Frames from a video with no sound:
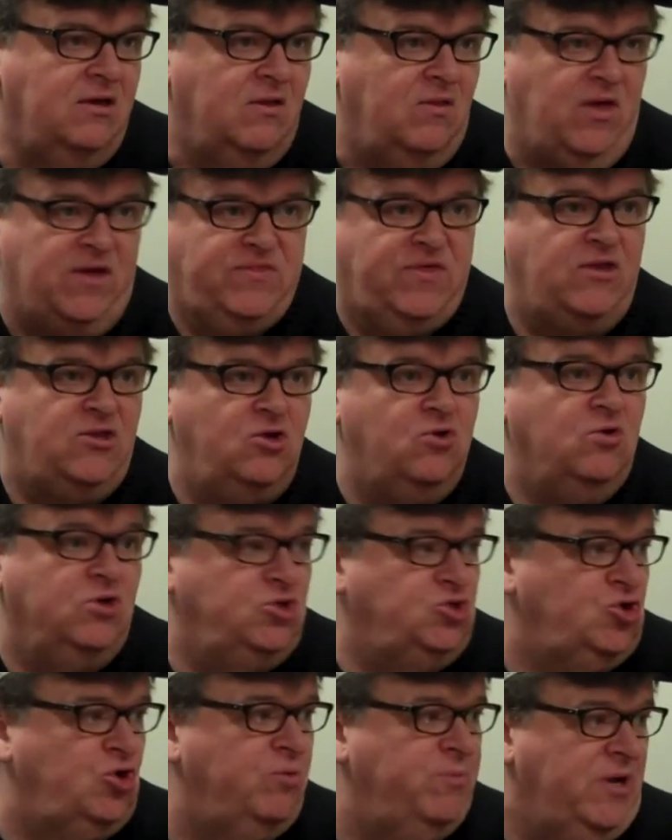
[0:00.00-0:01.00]
like they do in
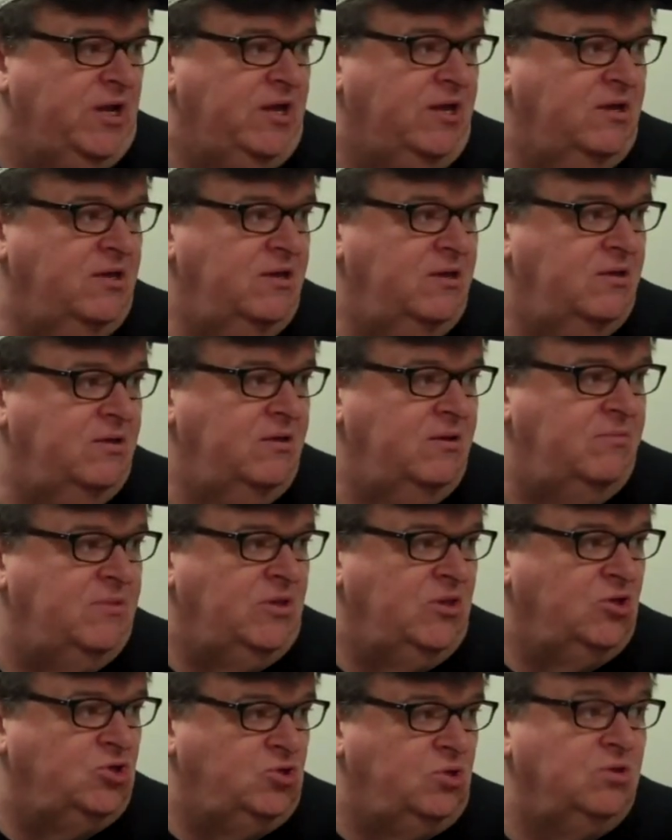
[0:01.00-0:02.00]
Germany, I mean,
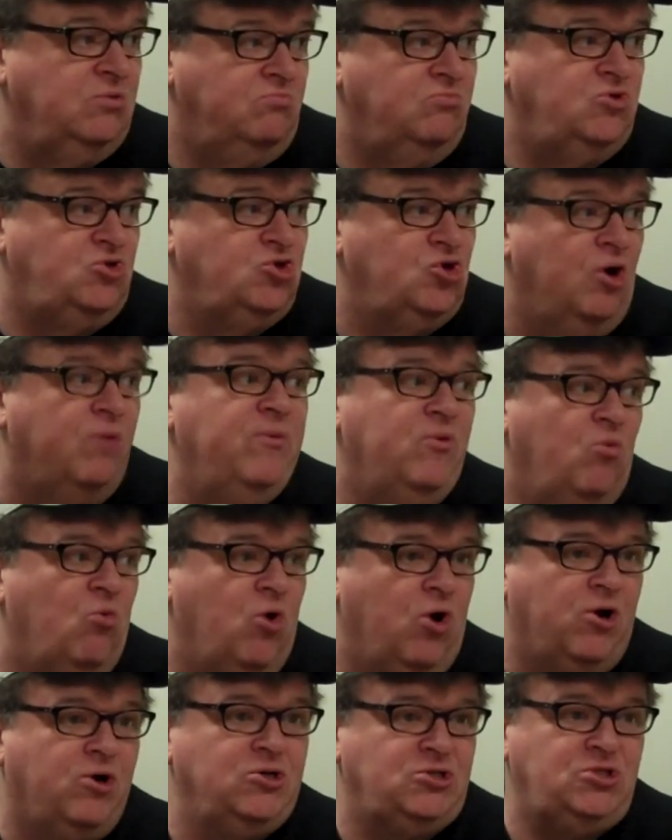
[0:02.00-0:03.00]
the German
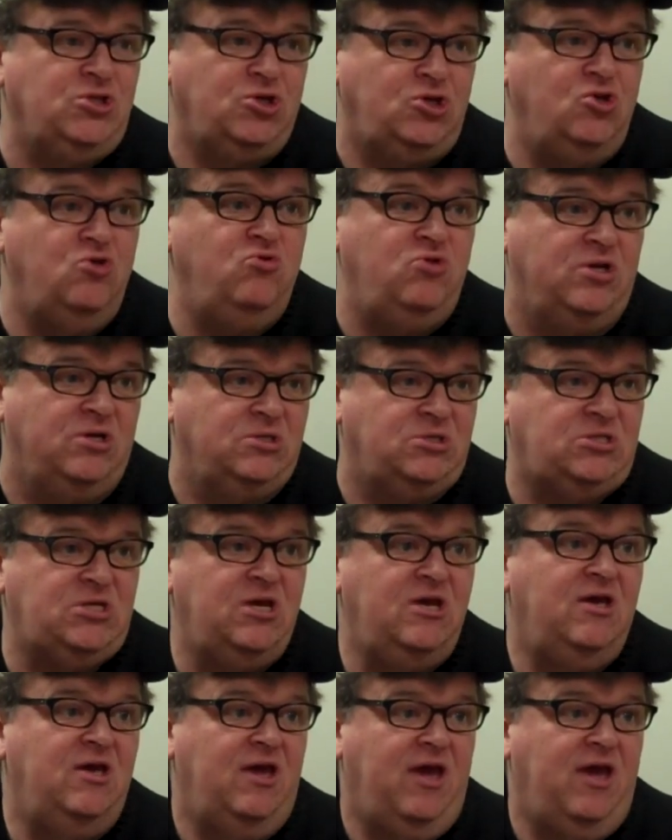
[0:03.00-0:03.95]
workers and the unions